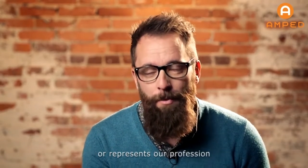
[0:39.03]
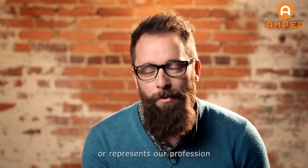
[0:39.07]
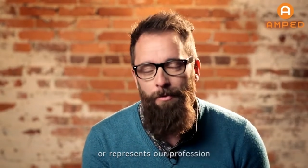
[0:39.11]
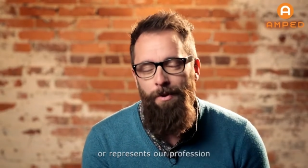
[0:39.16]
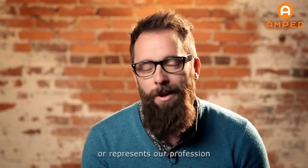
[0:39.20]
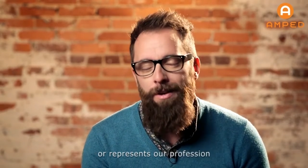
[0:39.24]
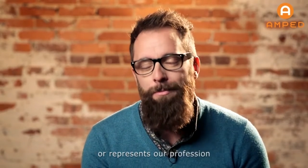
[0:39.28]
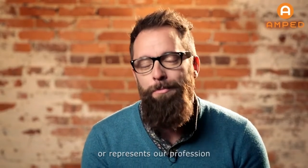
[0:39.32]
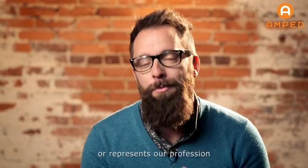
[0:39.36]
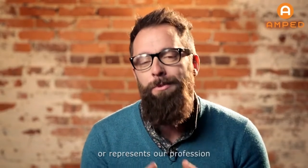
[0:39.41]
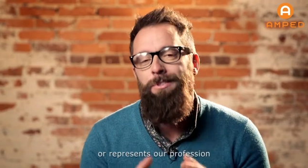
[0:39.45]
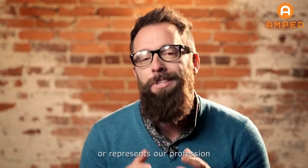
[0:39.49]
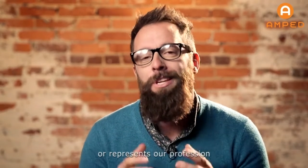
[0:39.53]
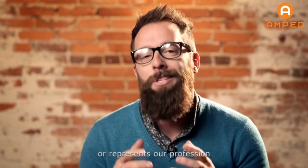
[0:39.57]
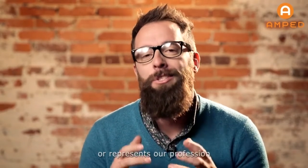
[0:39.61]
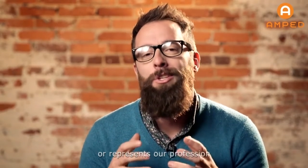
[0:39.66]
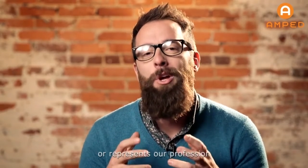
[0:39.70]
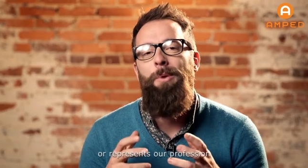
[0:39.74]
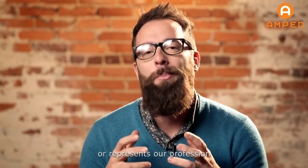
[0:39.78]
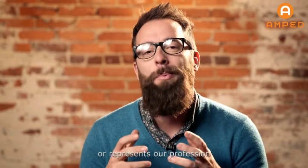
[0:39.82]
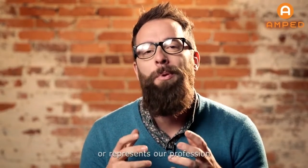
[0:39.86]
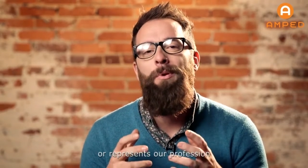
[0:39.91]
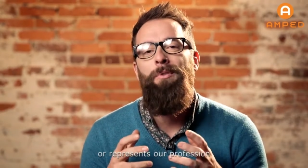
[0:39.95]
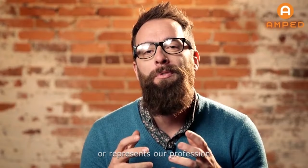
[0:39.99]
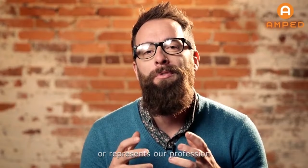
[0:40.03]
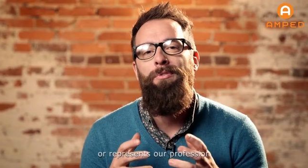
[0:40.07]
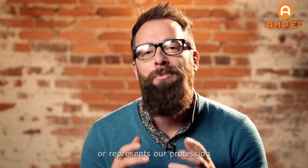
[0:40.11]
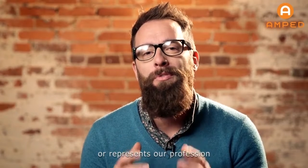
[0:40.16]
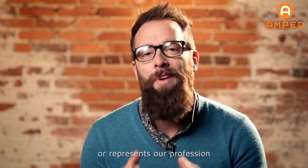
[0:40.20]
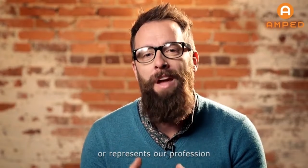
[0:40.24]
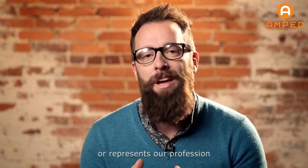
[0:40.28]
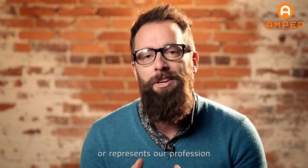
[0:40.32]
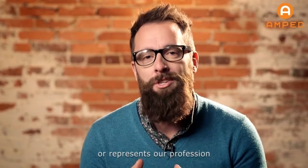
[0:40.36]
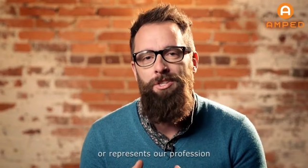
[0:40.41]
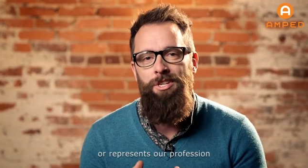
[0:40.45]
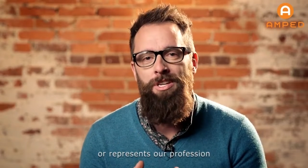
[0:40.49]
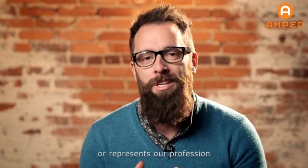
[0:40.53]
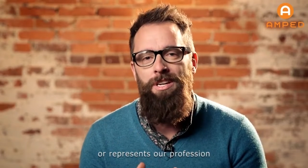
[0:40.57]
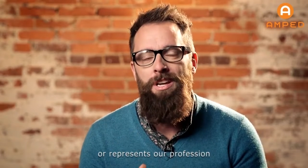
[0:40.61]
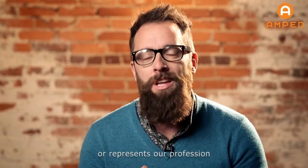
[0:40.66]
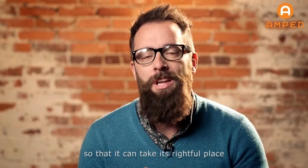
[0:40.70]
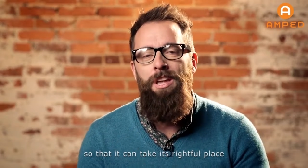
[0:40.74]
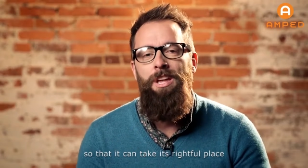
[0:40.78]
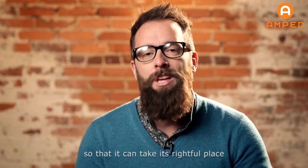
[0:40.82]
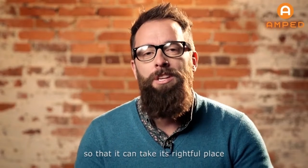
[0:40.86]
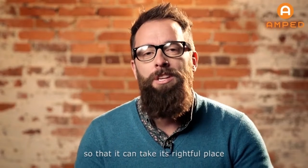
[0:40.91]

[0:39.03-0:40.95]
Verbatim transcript: but represents our profession